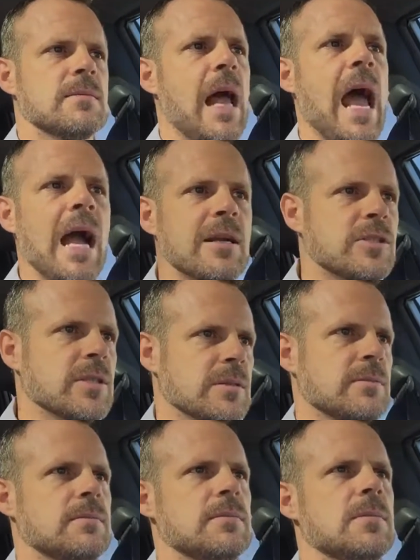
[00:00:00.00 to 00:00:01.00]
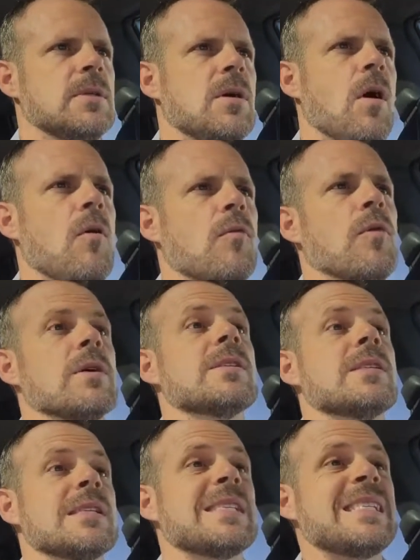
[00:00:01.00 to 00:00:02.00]
action over a
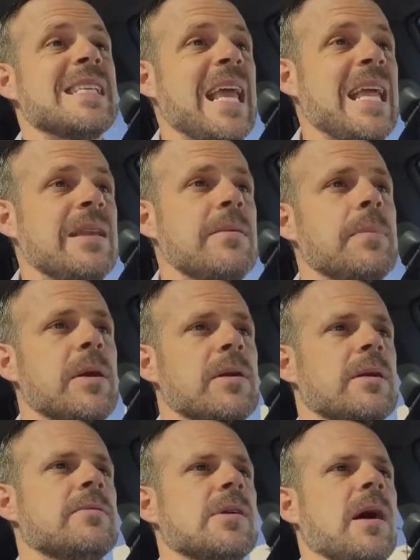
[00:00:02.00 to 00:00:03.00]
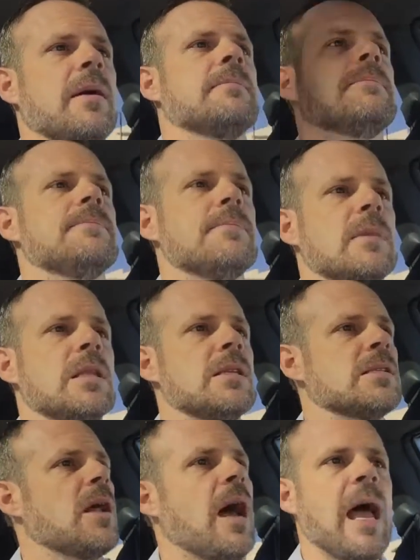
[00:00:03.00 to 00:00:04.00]
sustained period of time. It
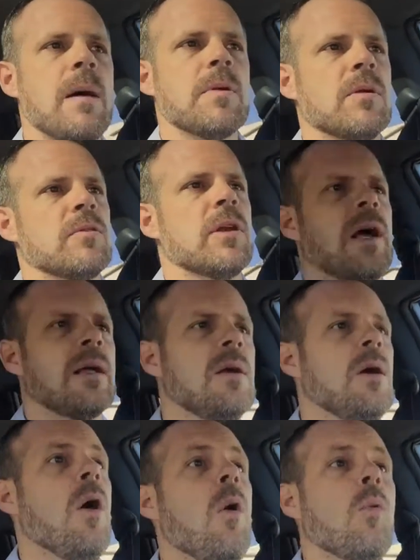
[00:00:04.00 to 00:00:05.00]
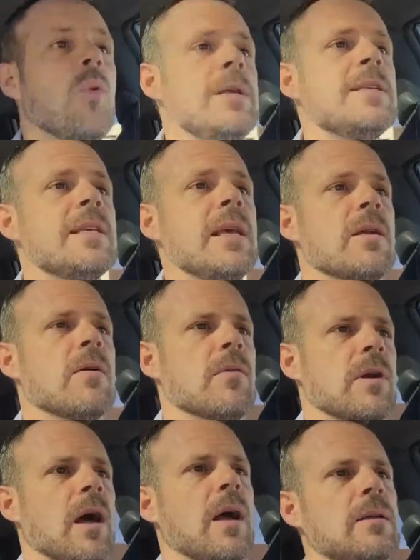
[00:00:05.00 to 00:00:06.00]
does not happen overnight. We see it
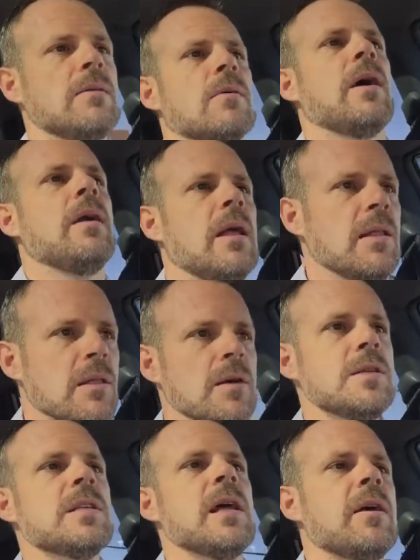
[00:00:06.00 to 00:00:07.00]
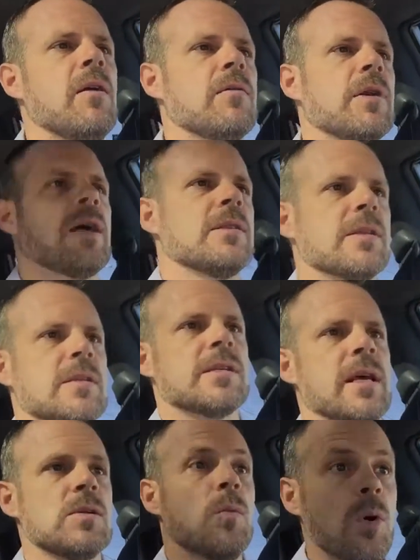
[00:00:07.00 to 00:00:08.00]
overnight, right? It looks like overnight
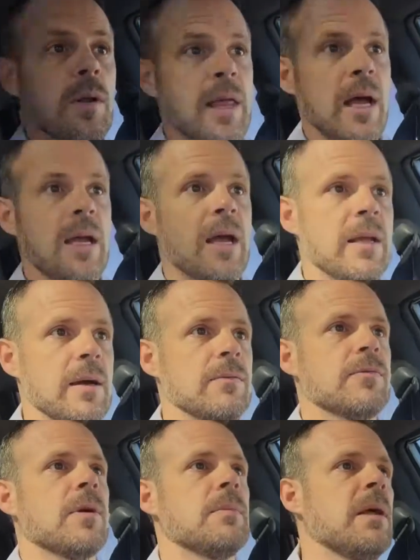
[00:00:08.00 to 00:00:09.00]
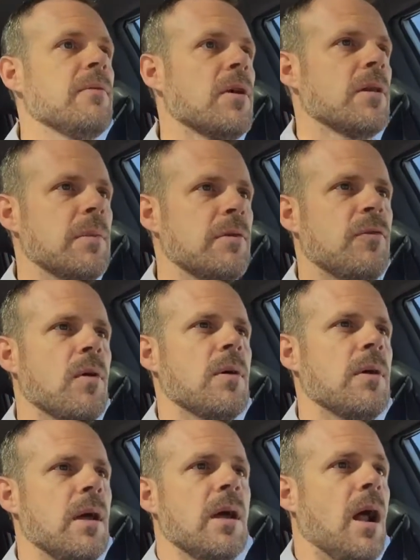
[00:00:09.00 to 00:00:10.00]
success. Where did that guy come from? Never heard of him
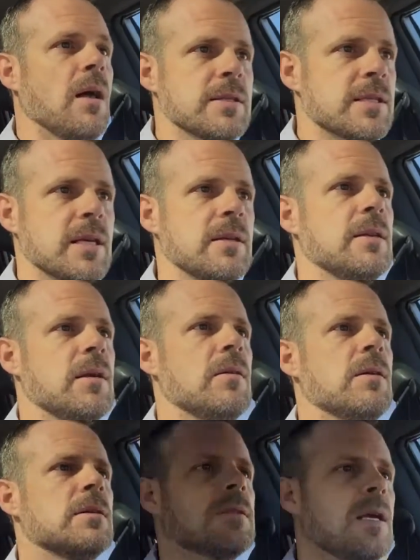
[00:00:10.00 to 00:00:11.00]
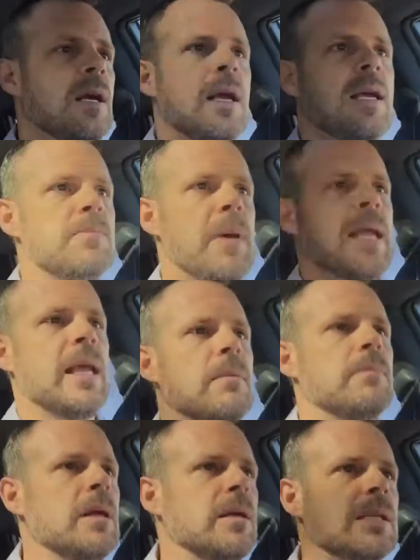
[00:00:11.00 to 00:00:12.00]
before. All of a sudden, it looks he's
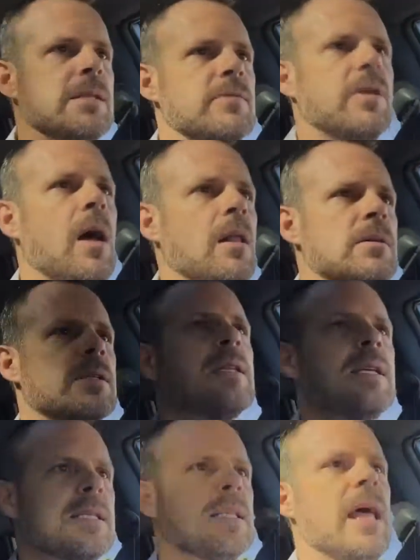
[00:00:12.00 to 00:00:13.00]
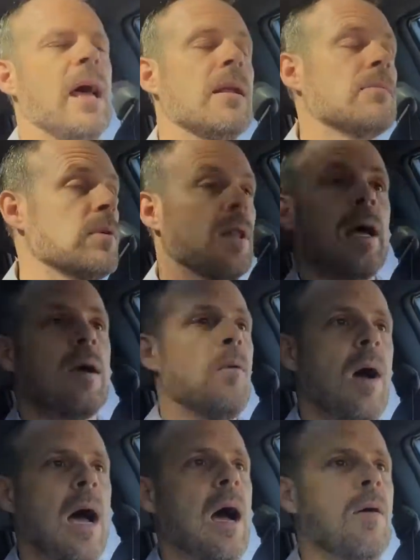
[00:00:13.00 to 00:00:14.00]
making millions of dollars and this and that, and we're like,
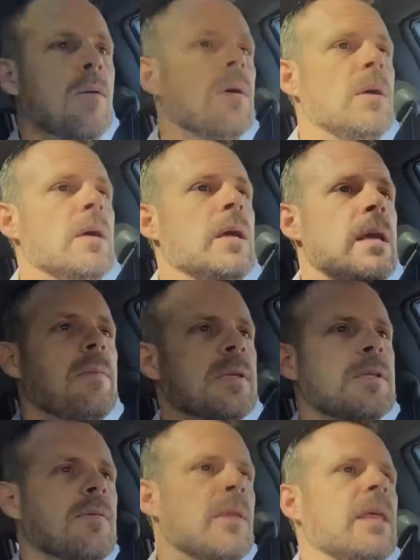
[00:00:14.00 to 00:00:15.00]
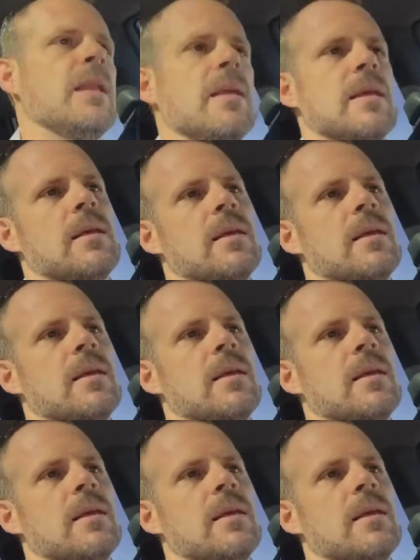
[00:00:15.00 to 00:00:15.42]
wow, he must have. And then,